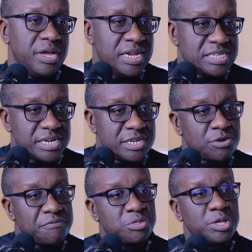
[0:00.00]
Internet
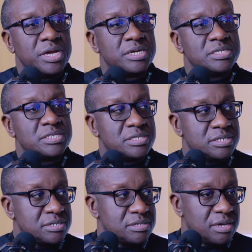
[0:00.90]
of
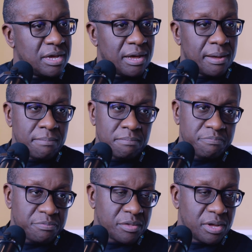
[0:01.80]
Things,
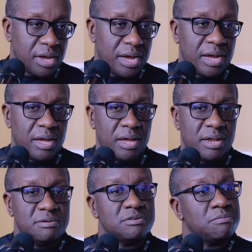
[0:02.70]

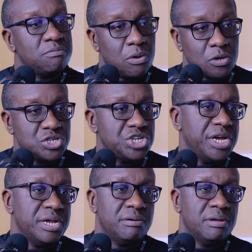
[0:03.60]
and
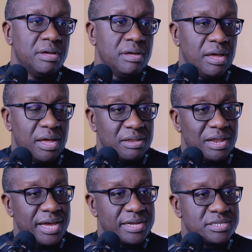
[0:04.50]
blockchain, and the
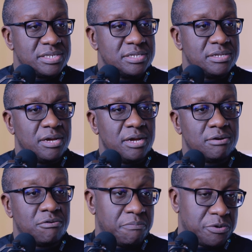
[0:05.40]
likes,
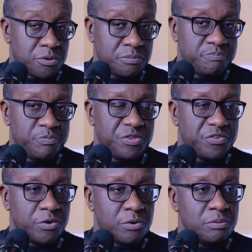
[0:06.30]
and crypto.
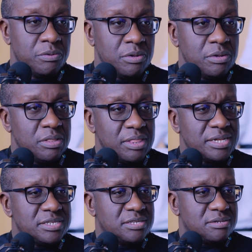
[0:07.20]
So
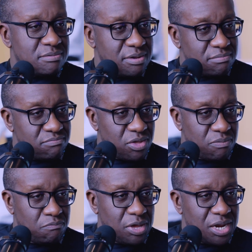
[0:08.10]
that's
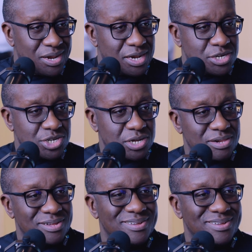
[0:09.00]
me in a nutshell.